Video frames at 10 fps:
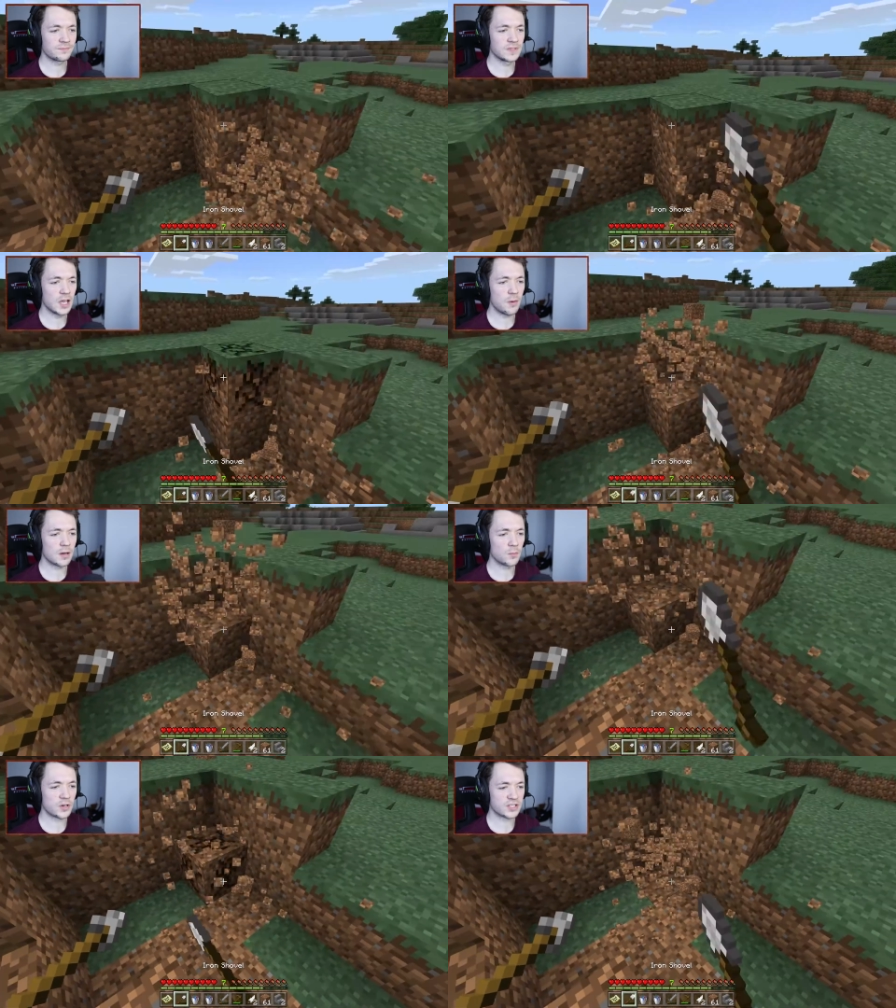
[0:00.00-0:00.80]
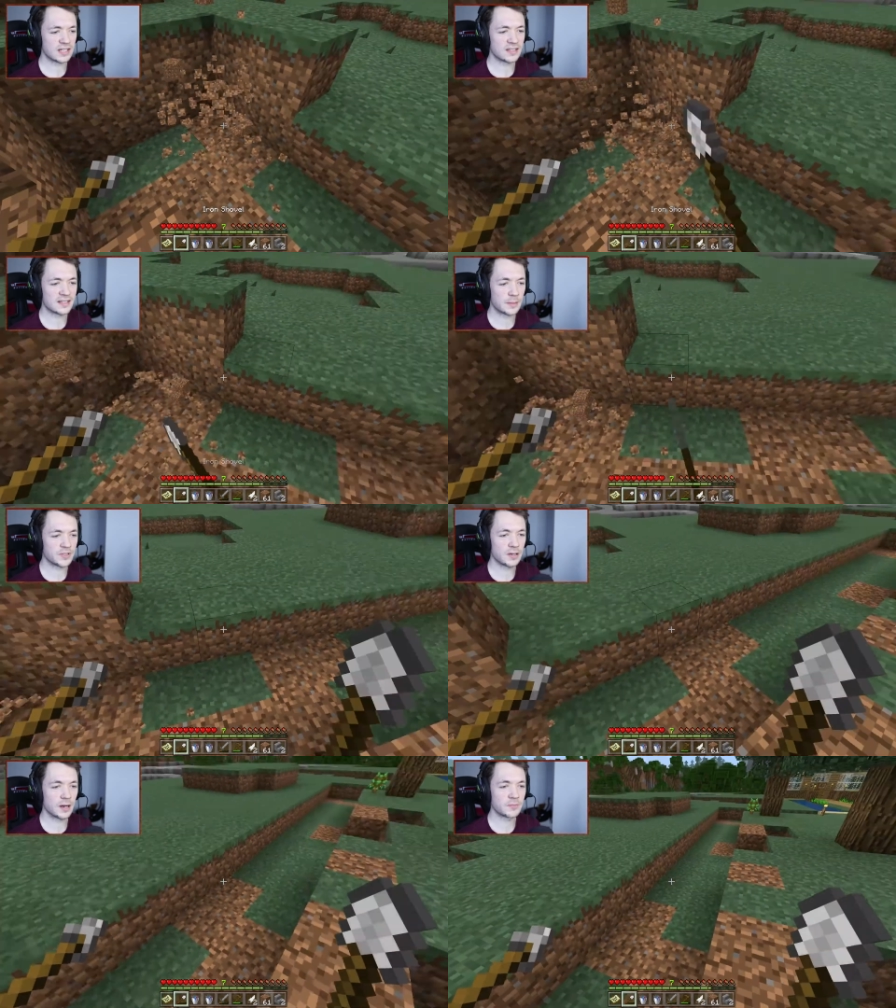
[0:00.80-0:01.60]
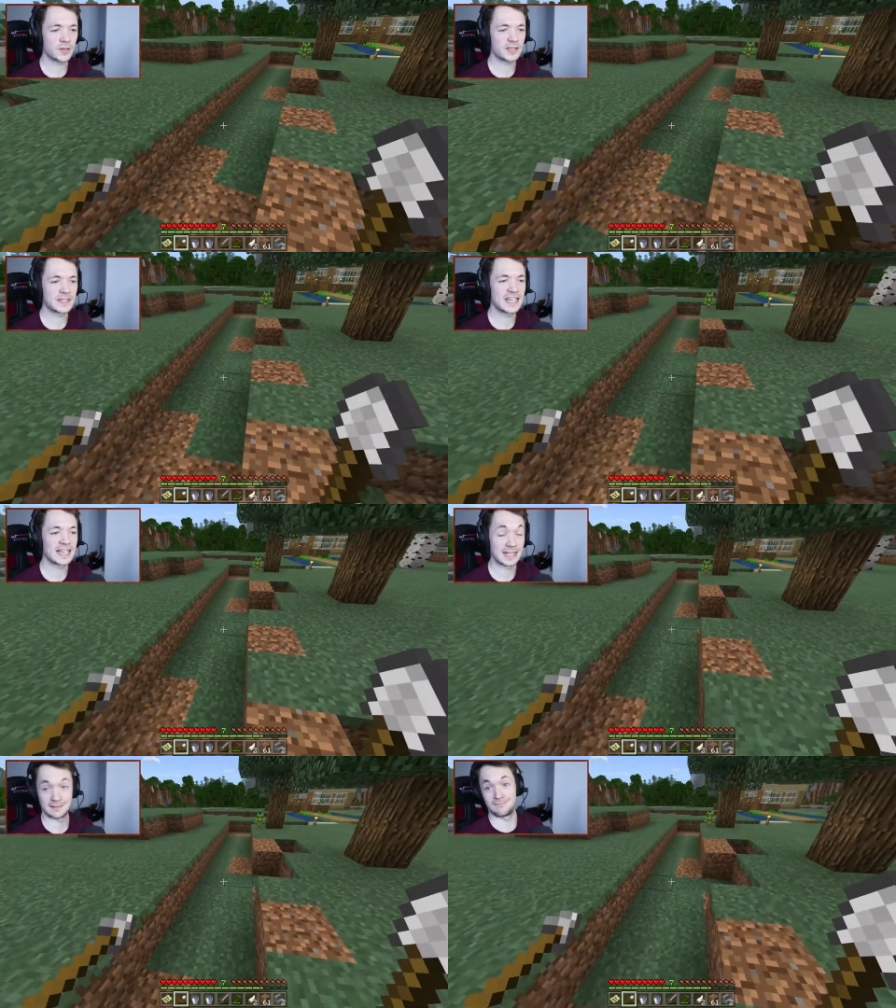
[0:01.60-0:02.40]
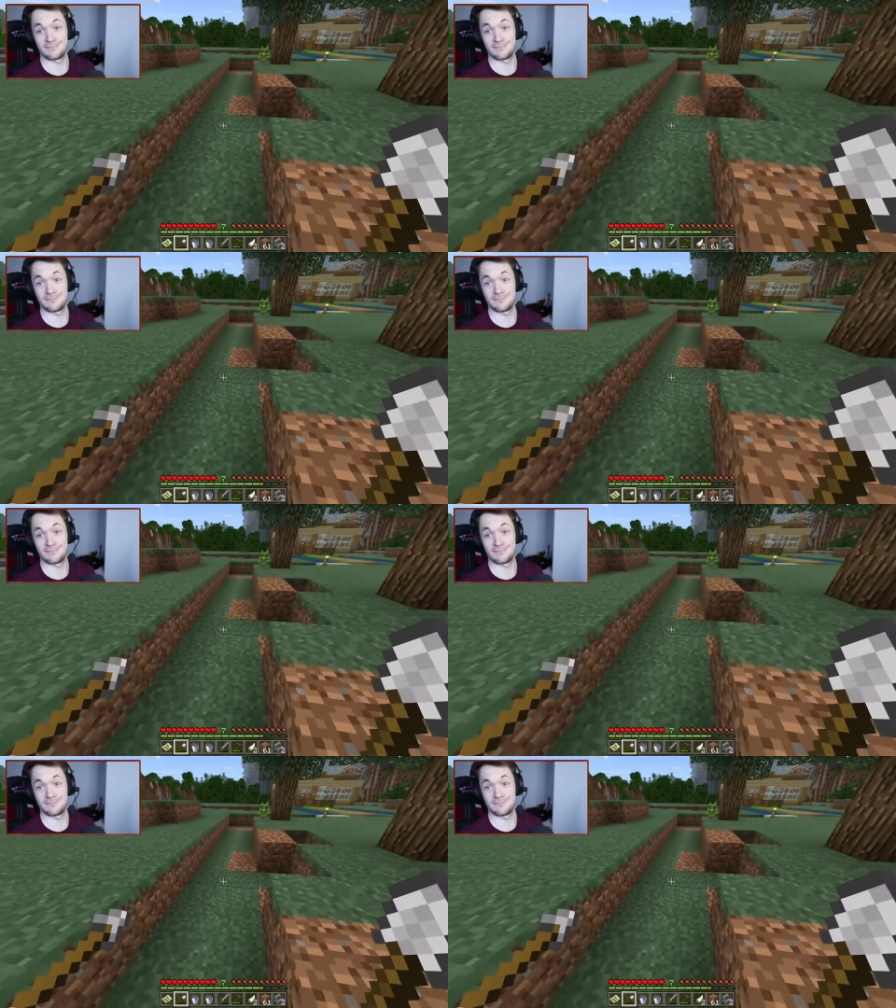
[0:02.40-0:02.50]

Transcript: no one watched yesterday's episode, I'm doing some digging.